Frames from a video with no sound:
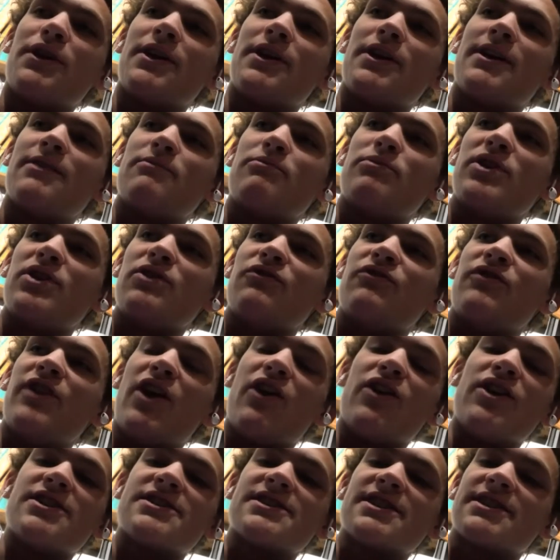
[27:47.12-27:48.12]
to be
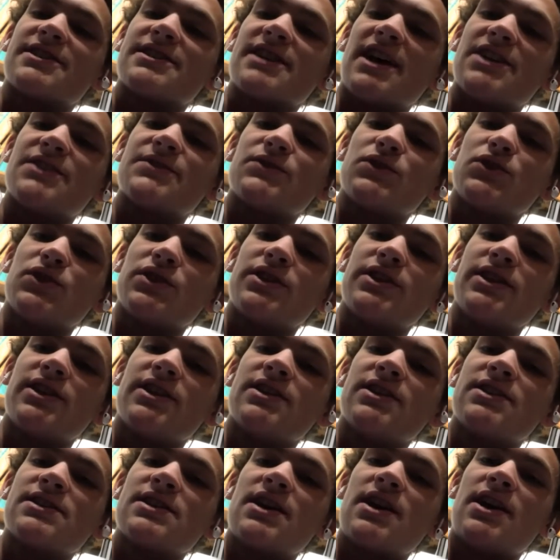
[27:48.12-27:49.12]
very successful in
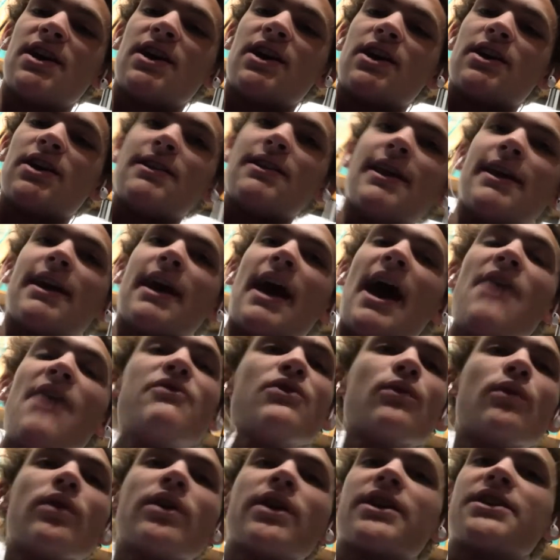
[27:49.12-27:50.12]
this. Like
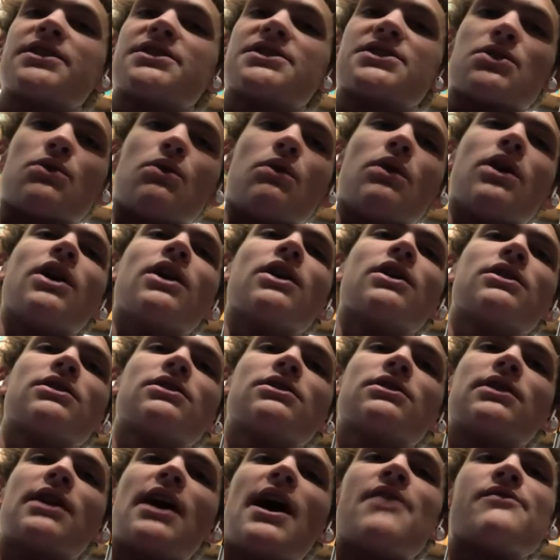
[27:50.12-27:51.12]
everyone could score.
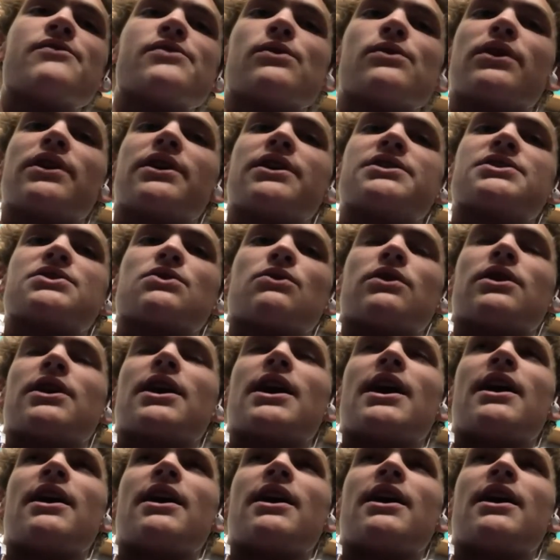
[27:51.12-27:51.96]
Everyone could score.